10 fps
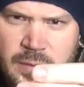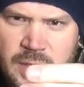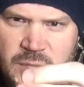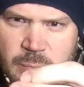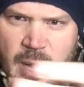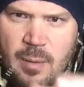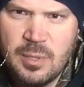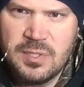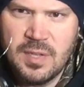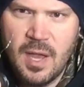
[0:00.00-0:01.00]
these are
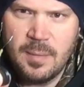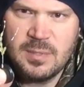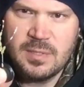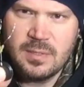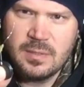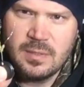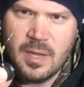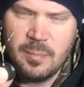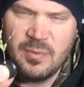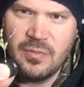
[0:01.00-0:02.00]
bobber stops.
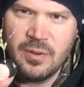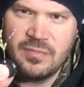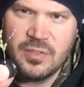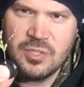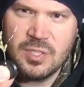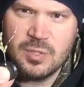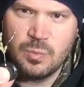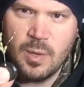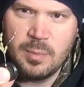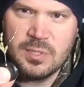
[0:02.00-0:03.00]
I prefer to fish these
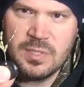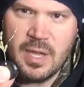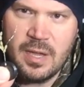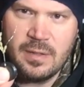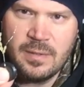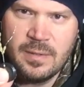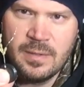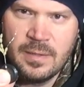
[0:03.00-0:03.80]
rubber style.